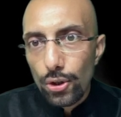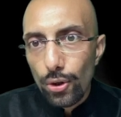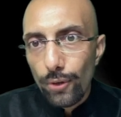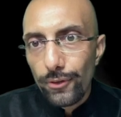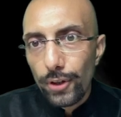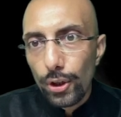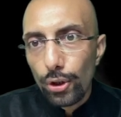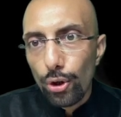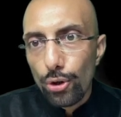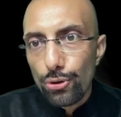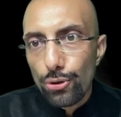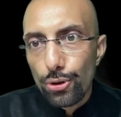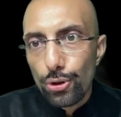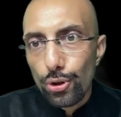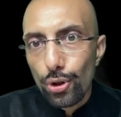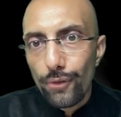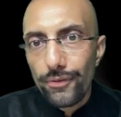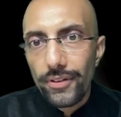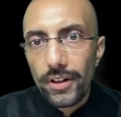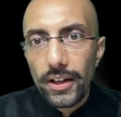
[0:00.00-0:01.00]
of the
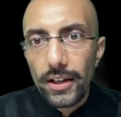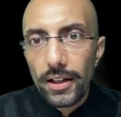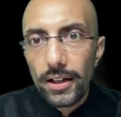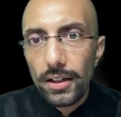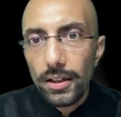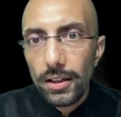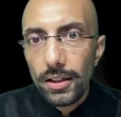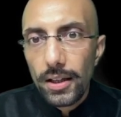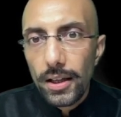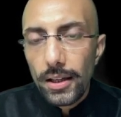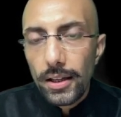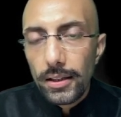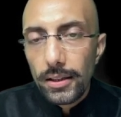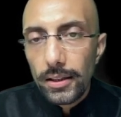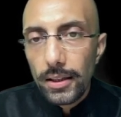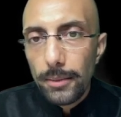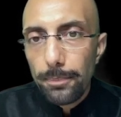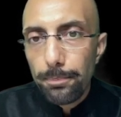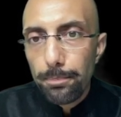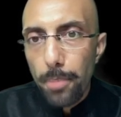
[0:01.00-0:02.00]
Constitution of India,
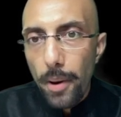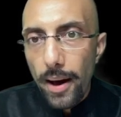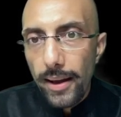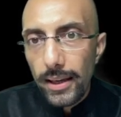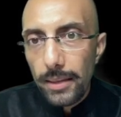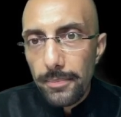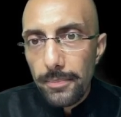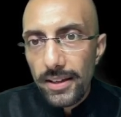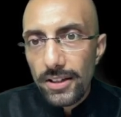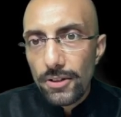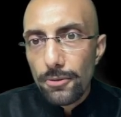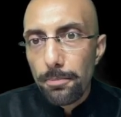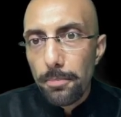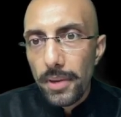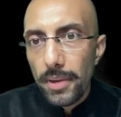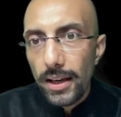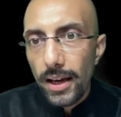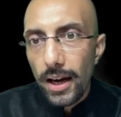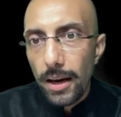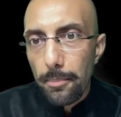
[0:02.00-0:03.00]
the Parliament
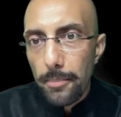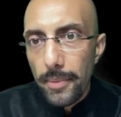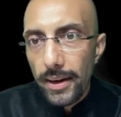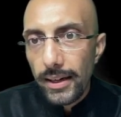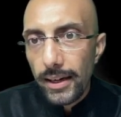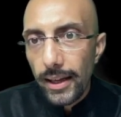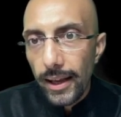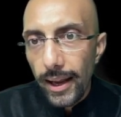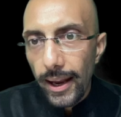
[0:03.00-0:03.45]
may amend